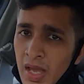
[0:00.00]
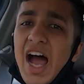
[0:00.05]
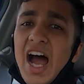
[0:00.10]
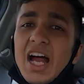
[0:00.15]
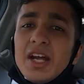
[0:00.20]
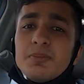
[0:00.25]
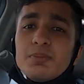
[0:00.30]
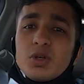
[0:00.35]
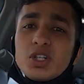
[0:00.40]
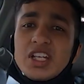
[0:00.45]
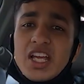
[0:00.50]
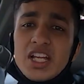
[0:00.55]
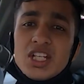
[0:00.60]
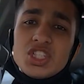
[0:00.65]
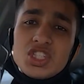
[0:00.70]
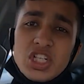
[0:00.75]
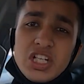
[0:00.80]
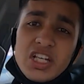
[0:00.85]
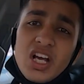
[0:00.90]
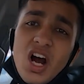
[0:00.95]
and
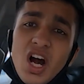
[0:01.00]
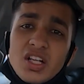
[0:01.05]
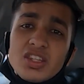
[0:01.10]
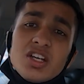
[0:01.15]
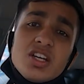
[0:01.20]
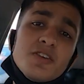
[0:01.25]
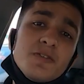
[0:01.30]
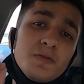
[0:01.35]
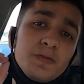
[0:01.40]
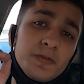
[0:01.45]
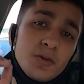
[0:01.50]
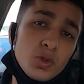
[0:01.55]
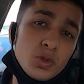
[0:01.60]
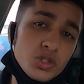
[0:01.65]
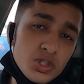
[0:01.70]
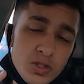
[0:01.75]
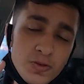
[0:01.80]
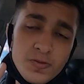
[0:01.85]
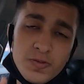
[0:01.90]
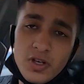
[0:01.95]
potentially other
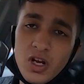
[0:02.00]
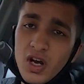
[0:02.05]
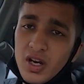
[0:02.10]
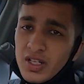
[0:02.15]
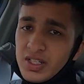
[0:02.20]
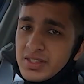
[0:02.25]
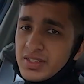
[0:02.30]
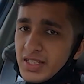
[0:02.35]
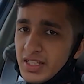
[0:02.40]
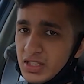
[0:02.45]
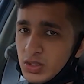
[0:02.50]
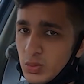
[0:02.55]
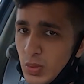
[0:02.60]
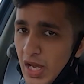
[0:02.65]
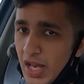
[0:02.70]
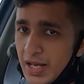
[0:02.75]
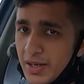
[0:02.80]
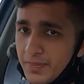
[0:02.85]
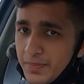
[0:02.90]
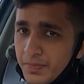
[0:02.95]
future Ferraris as
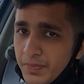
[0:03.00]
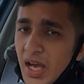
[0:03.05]
well.